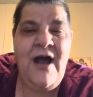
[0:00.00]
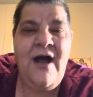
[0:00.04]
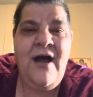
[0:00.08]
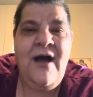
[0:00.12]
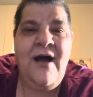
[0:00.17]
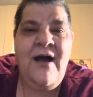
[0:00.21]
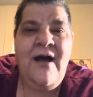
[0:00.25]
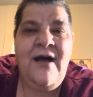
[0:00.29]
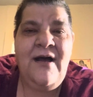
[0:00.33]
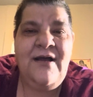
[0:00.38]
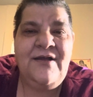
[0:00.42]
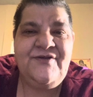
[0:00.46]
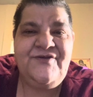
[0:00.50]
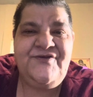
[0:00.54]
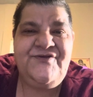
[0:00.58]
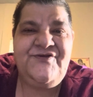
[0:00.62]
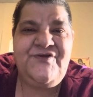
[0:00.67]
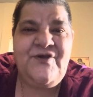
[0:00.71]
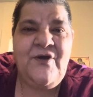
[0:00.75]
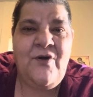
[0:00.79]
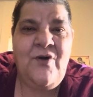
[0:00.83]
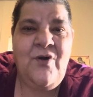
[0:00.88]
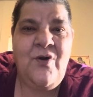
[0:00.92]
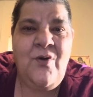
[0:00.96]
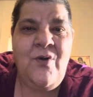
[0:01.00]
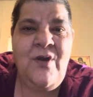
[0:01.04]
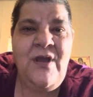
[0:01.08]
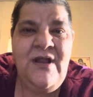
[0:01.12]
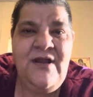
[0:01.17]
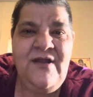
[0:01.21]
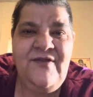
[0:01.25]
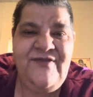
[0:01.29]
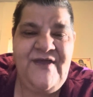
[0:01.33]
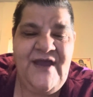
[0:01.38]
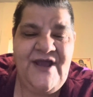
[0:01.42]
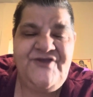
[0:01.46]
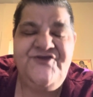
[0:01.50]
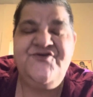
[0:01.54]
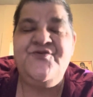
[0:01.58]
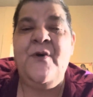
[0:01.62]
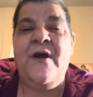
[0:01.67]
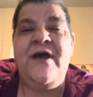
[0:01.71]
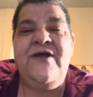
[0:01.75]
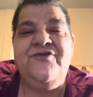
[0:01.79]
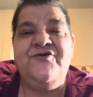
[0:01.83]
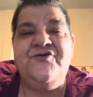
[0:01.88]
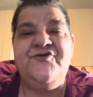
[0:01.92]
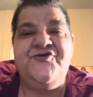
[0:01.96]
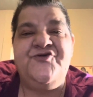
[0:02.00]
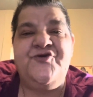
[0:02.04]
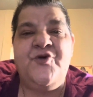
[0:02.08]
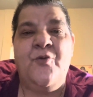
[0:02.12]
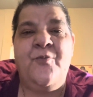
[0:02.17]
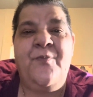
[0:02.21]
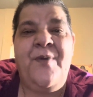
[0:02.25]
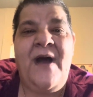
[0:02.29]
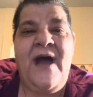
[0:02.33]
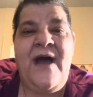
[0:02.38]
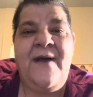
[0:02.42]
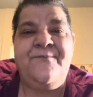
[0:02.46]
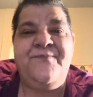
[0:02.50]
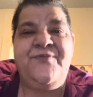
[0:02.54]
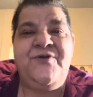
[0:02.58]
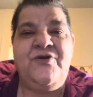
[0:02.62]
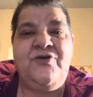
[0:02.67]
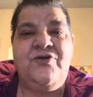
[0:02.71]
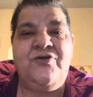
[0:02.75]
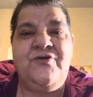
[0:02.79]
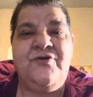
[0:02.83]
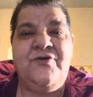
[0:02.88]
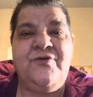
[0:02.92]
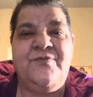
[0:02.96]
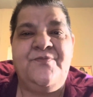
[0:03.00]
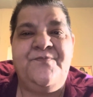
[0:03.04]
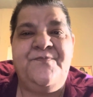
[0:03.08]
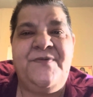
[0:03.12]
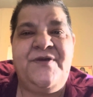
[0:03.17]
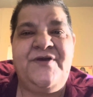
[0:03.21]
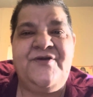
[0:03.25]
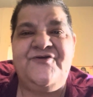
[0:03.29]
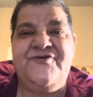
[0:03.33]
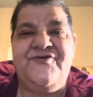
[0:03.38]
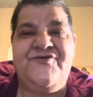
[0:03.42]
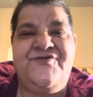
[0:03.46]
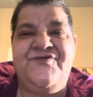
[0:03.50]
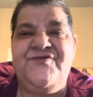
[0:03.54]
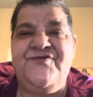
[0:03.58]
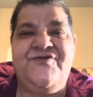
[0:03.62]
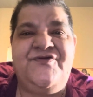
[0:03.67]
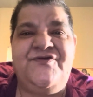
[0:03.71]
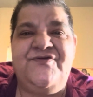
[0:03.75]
Uh, so that's why they're so popular because